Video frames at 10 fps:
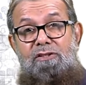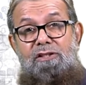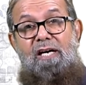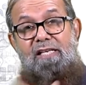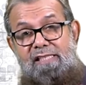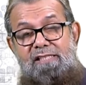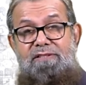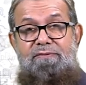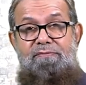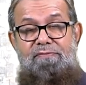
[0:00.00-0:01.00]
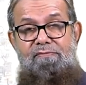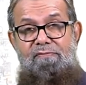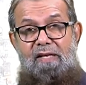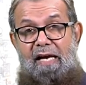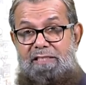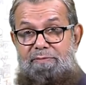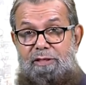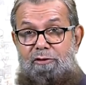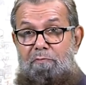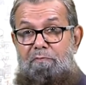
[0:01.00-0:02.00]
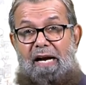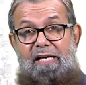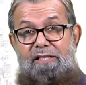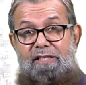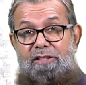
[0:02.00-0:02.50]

in Hadith has been compiled